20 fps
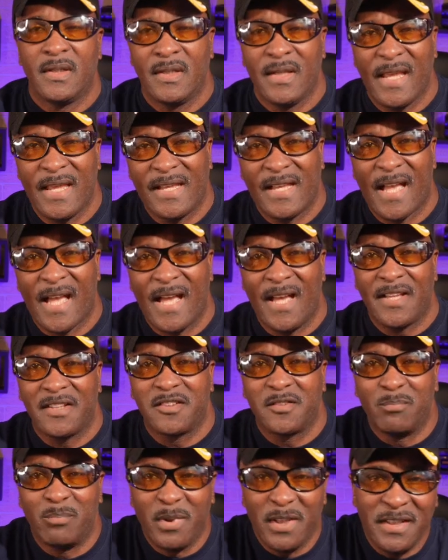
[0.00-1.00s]
Hey guys,
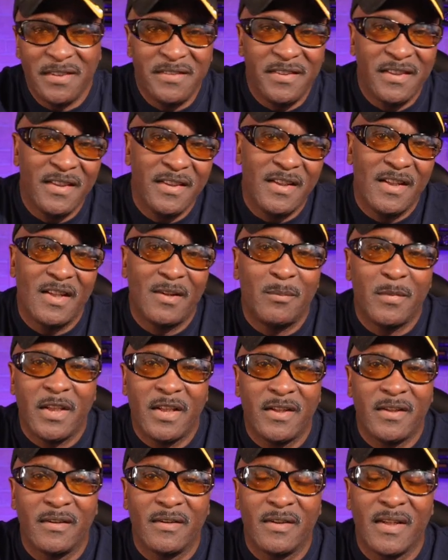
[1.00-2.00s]
BTM
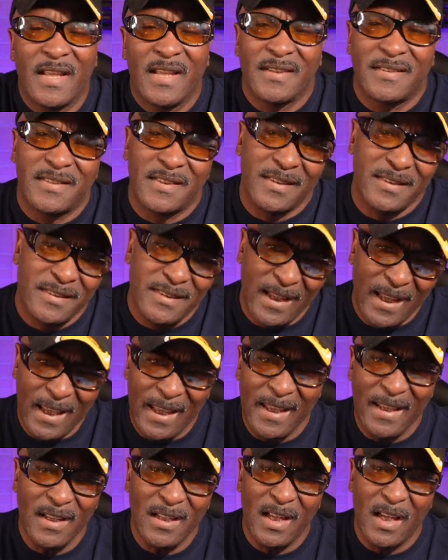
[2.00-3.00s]
here, and
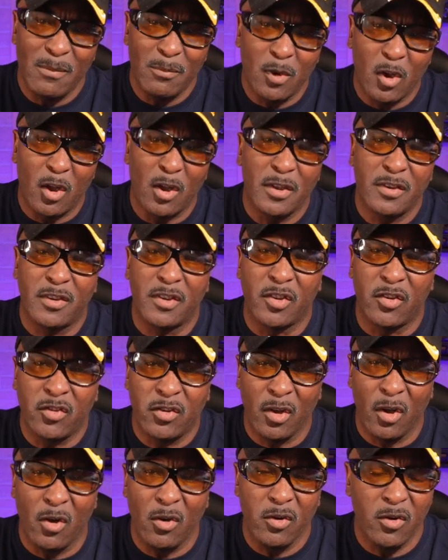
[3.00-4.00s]
today I'm going to
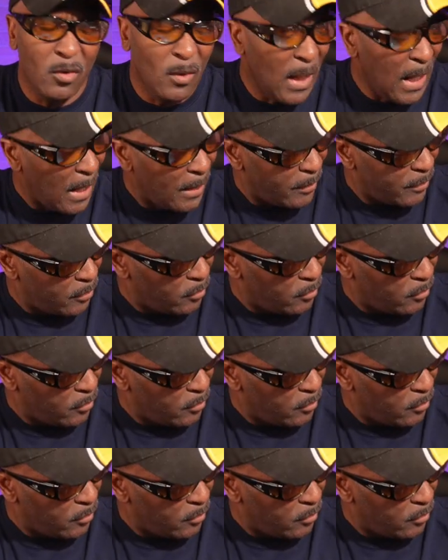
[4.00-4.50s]
show you how to